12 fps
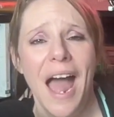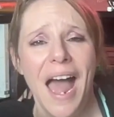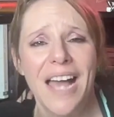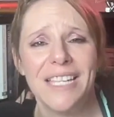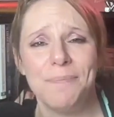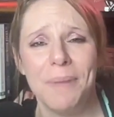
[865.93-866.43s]

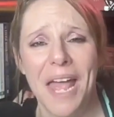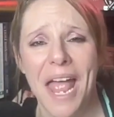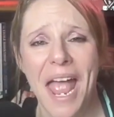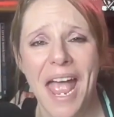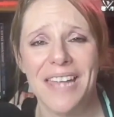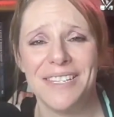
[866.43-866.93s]
as
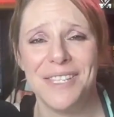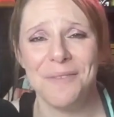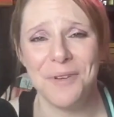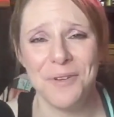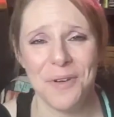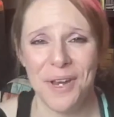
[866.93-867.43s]
planned, that we're
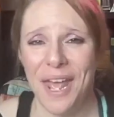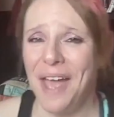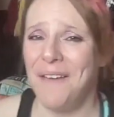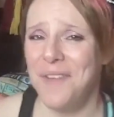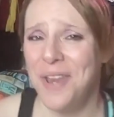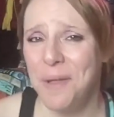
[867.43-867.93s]
not going to
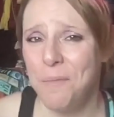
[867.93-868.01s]
have any